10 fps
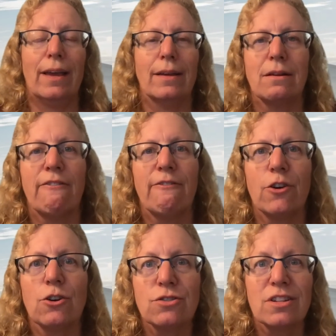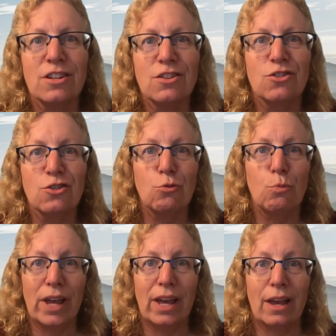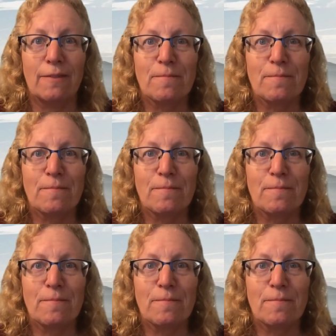It's our first Zoom week.